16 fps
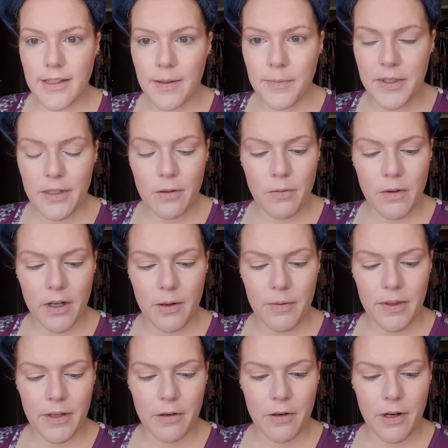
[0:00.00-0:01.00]
since I'm still
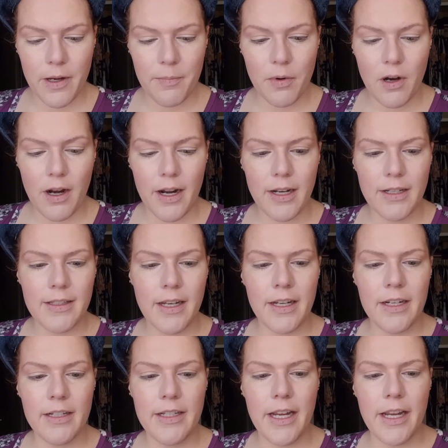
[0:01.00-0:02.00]
working with the cream
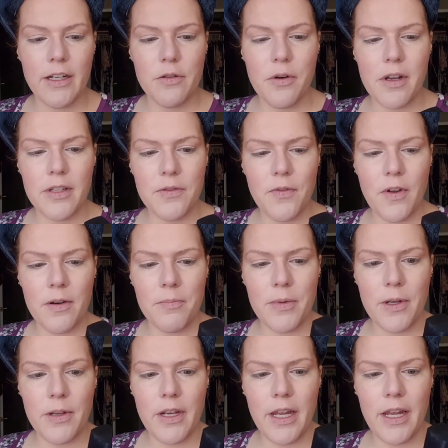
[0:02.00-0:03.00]
products, I'm going to take Trust
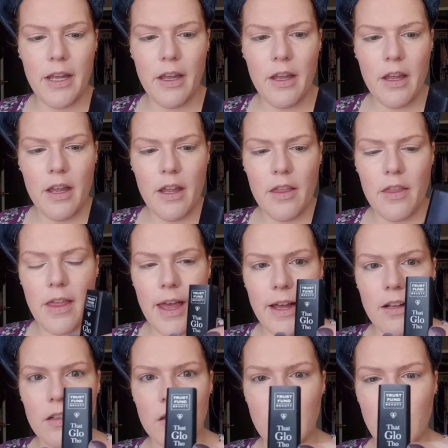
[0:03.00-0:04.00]
Fund Beauty
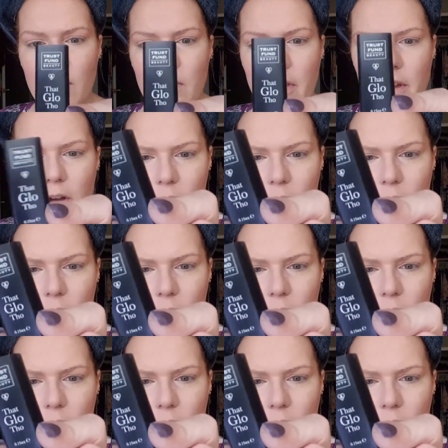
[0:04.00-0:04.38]
that glow